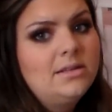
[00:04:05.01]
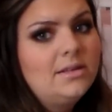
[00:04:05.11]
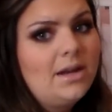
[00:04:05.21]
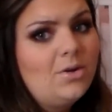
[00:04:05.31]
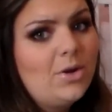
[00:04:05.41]

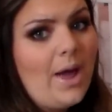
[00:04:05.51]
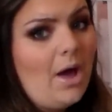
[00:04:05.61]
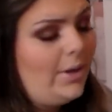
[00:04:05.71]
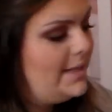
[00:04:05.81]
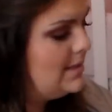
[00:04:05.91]
don't know
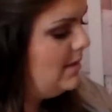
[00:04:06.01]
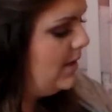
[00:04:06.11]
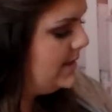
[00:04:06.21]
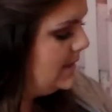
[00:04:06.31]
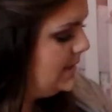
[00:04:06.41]
how easily you
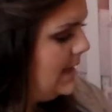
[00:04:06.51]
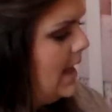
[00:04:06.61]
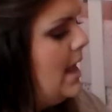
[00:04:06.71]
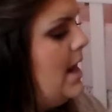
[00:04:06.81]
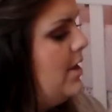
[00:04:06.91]
guys can see
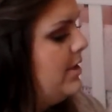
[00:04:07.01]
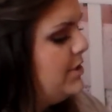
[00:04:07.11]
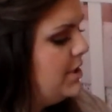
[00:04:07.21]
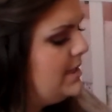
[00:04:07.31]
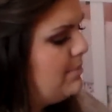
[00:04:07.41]
it.
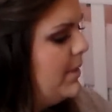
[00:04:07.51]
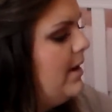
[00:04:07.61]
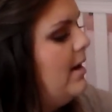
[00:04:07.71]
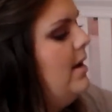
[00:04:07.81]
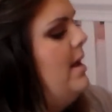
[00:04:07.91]
There's a zipper.